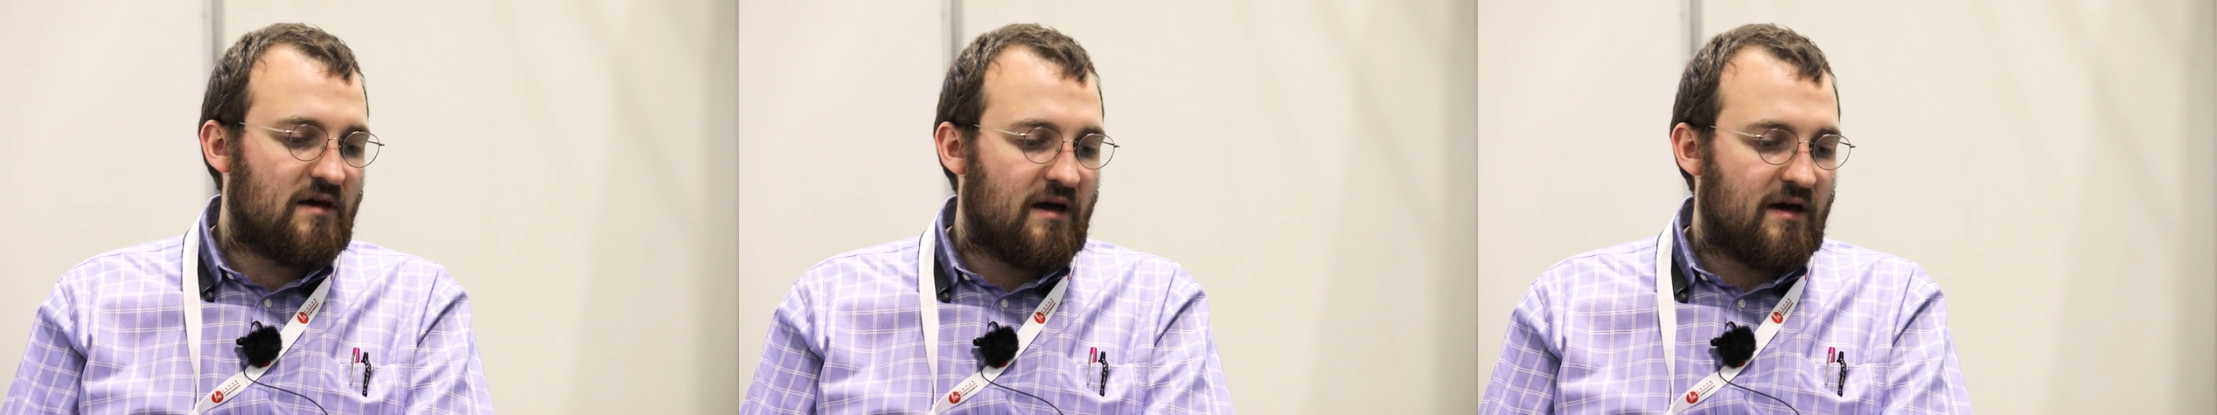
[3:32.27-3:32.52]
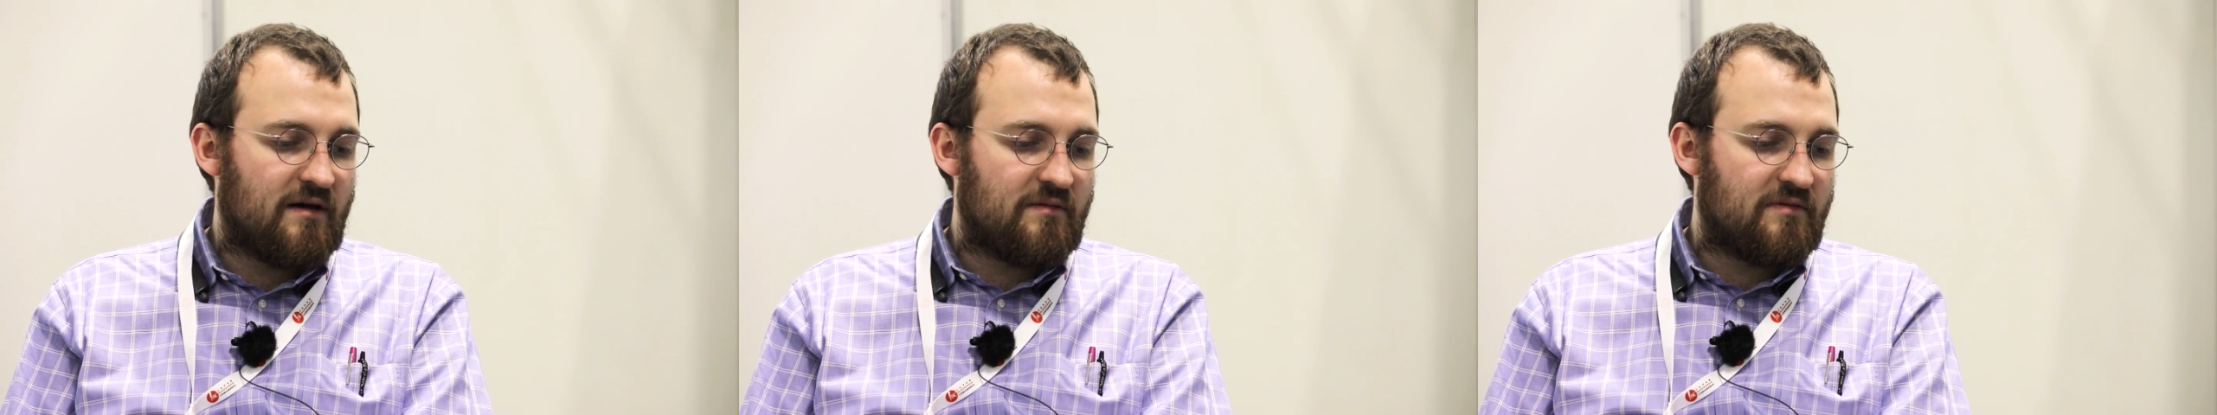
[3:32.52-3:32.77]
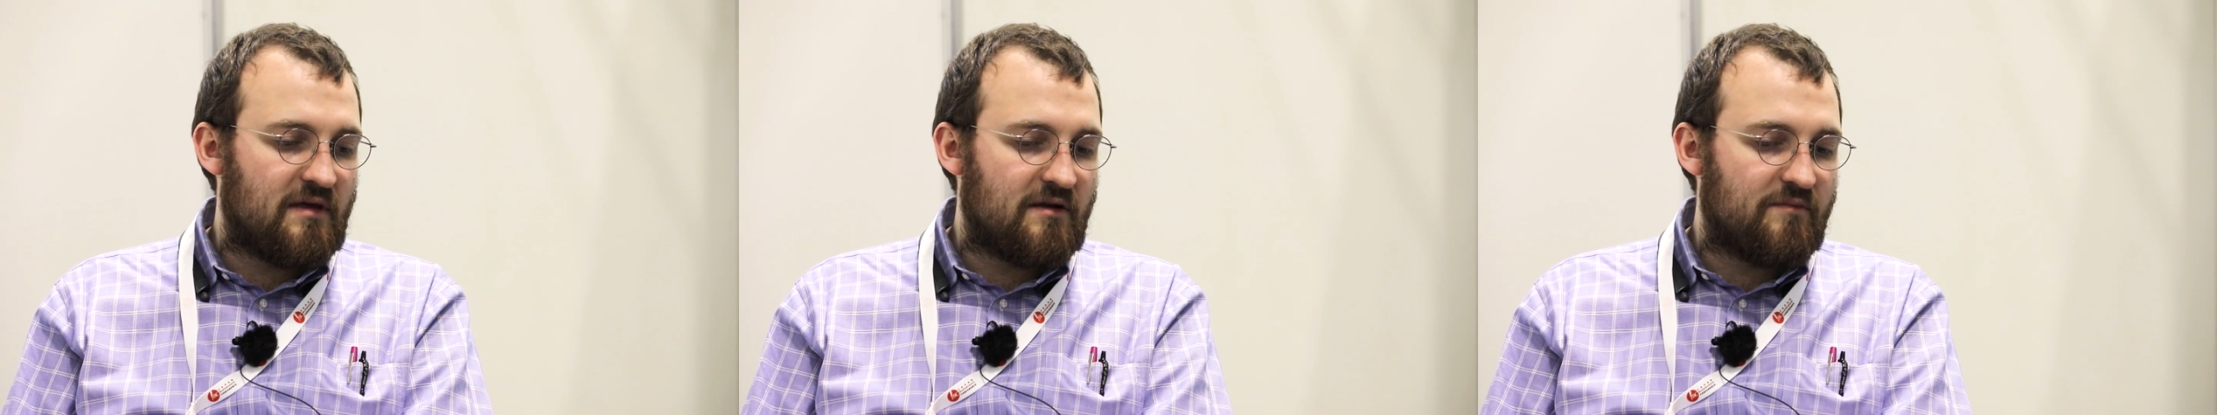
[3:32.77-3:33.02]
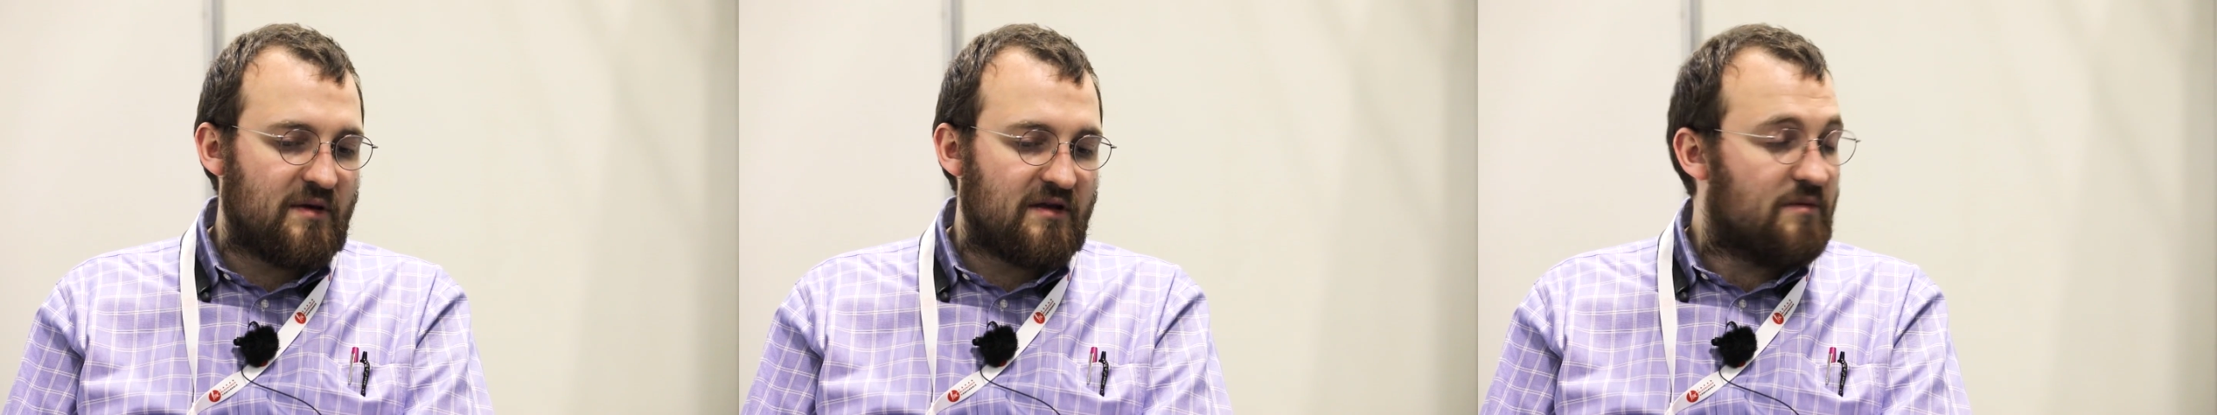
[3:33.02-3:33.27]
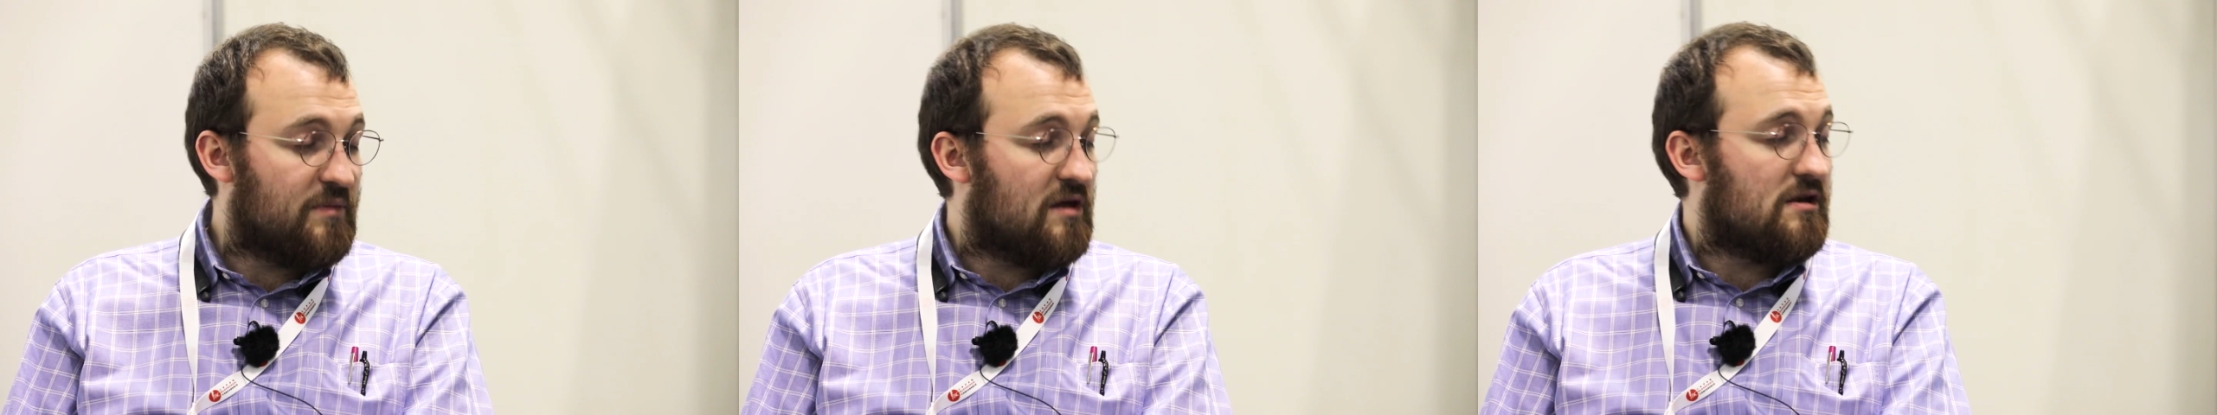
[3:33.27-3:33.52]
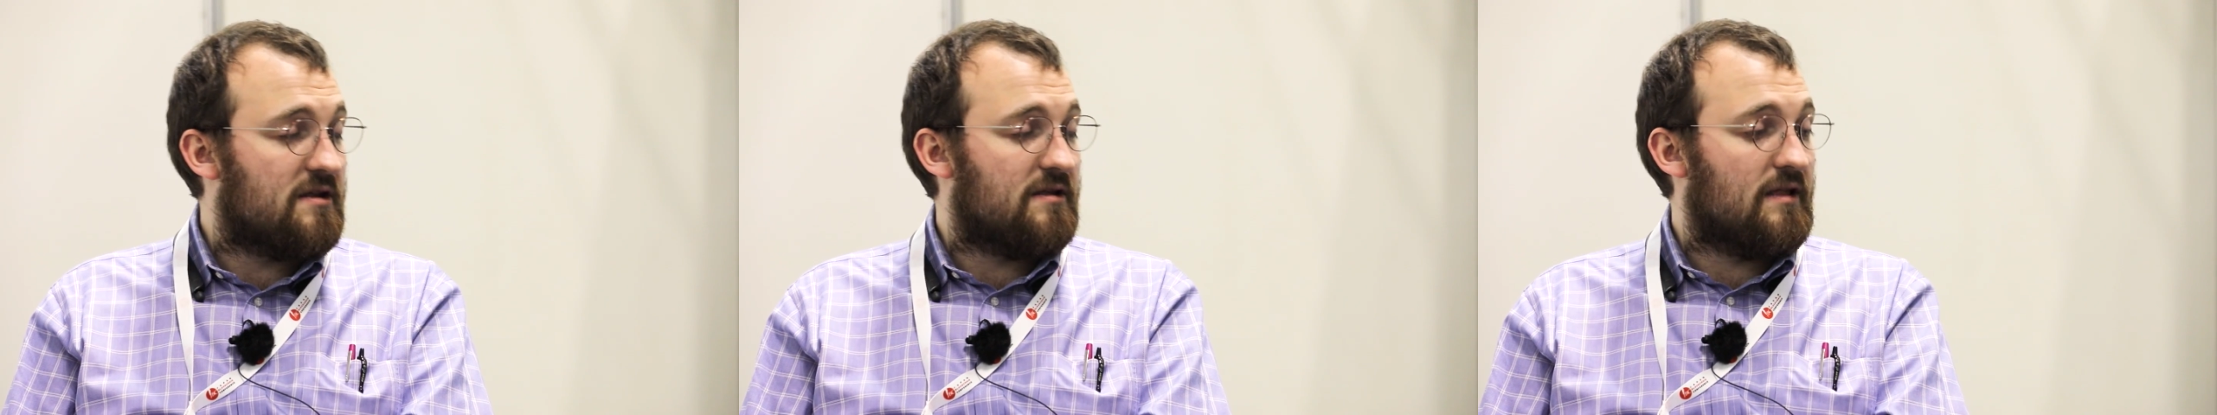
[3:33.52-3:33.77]
that have been
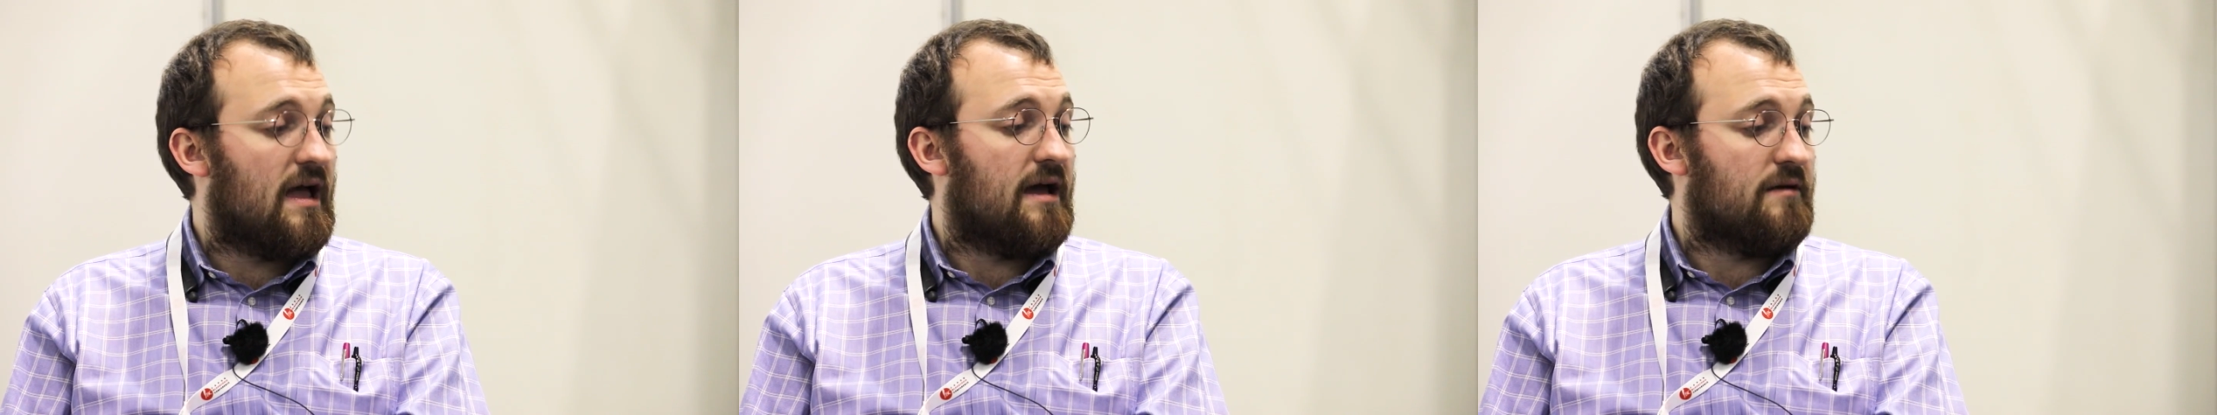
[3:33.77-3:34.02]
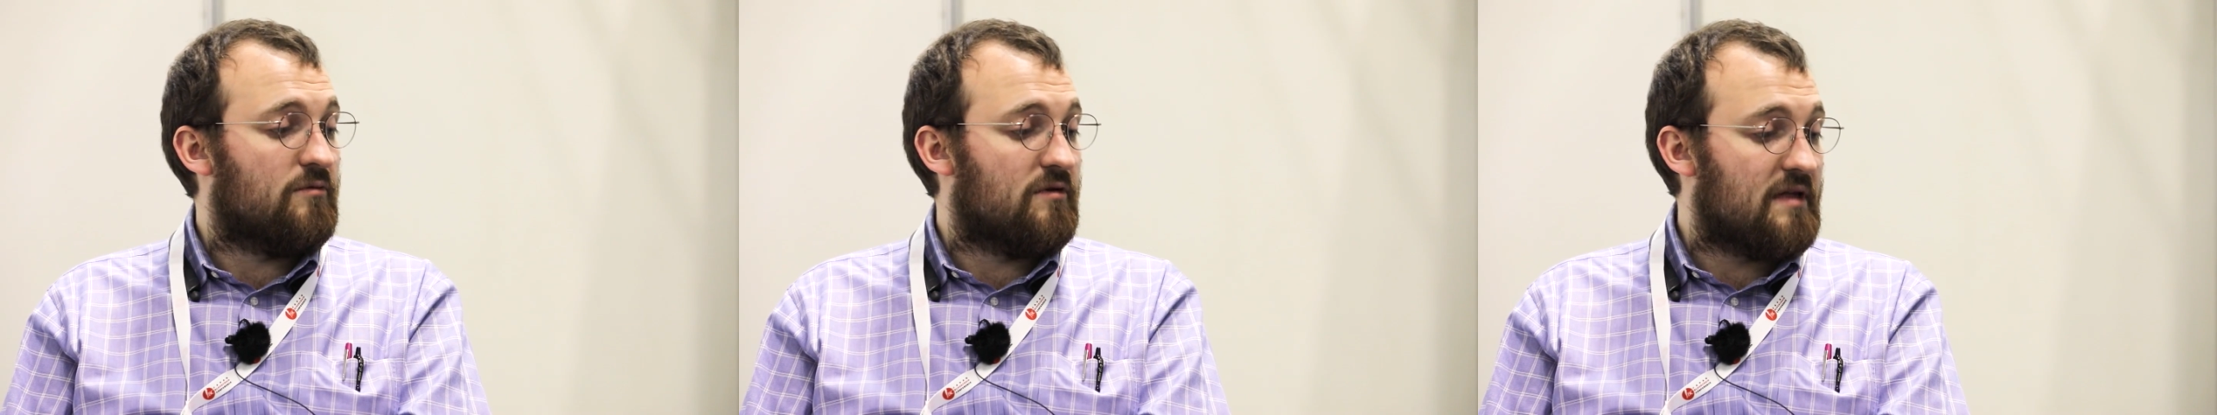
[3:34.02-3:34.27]
community-led,